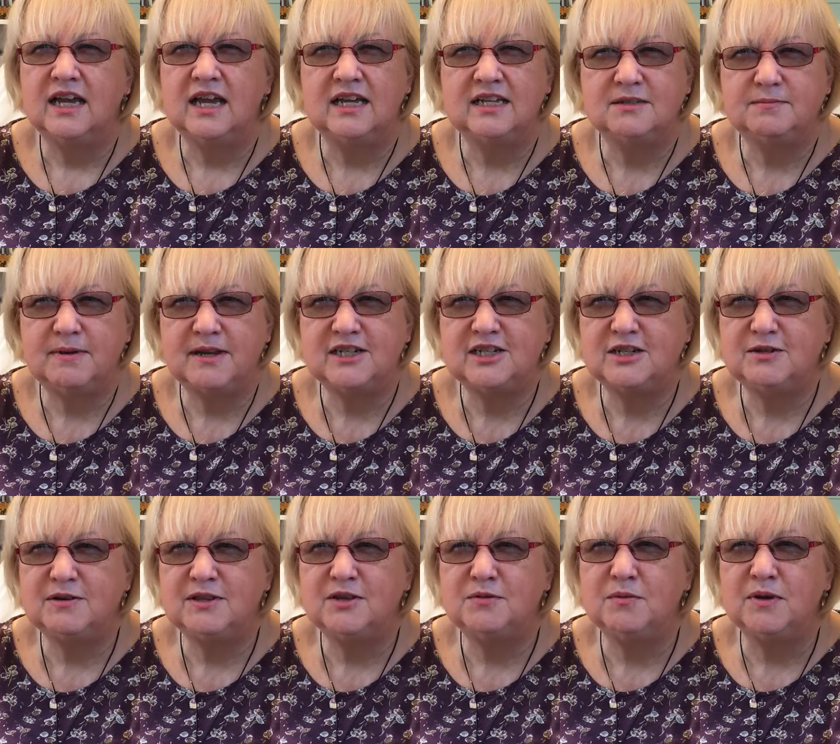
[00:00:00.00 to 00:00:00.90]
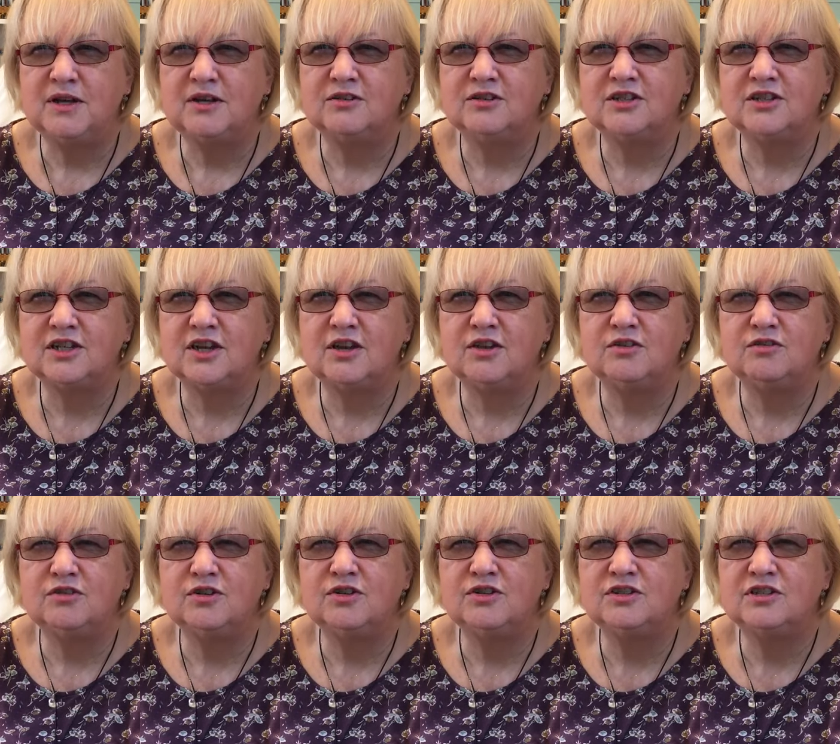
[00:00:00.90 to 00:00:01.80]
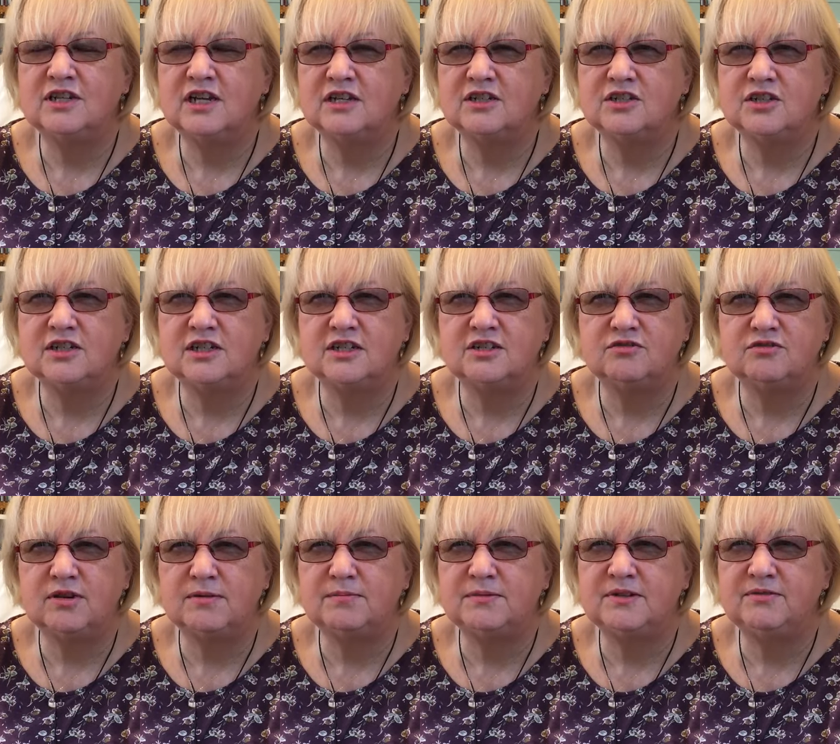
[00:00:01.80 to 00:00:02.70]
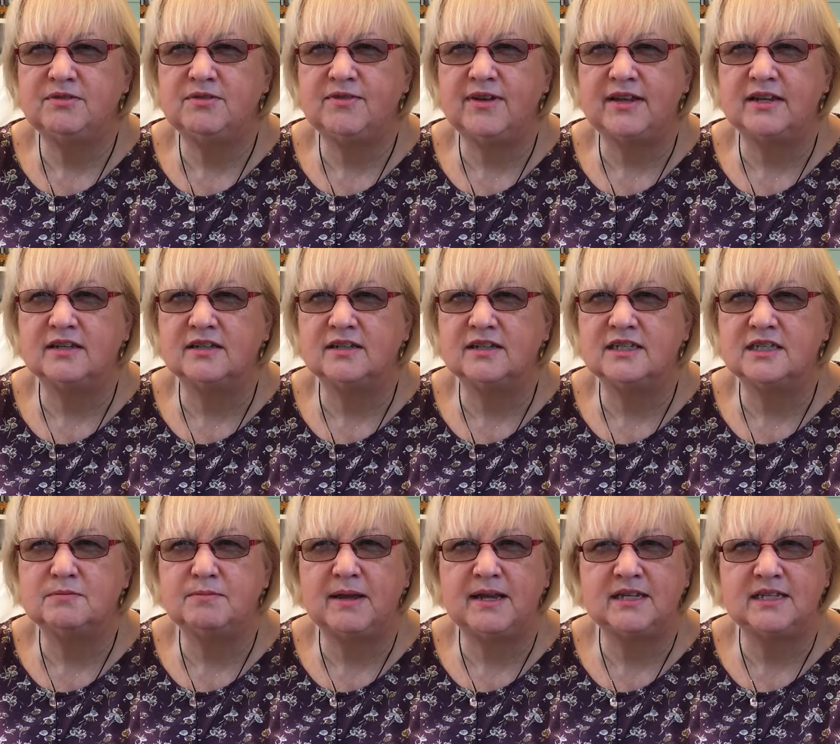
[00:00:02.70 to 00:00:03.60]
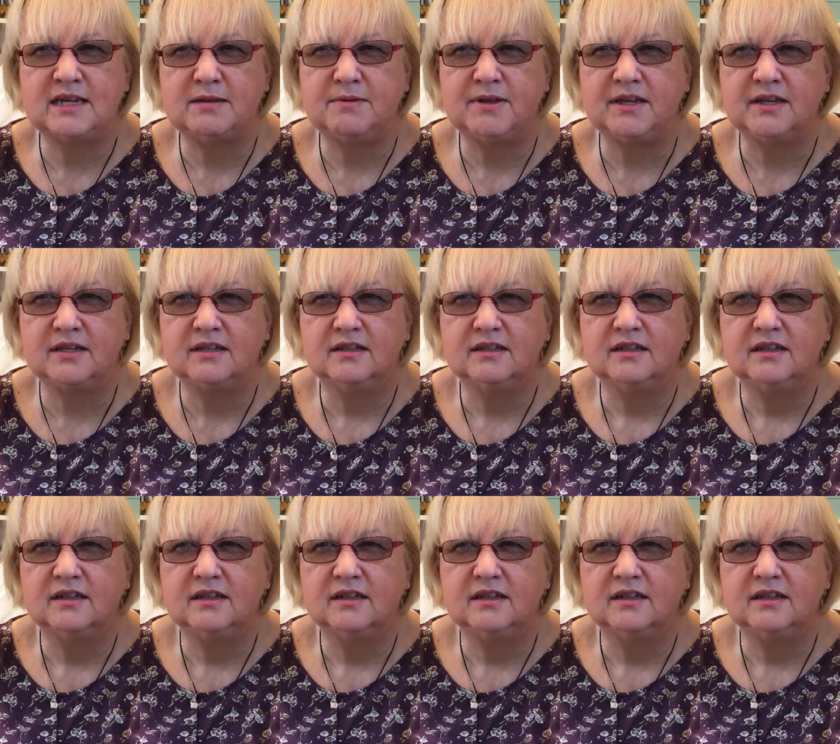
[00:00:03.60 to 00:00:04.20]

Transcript: especially when the world is going through such a disruptive event as a pandemic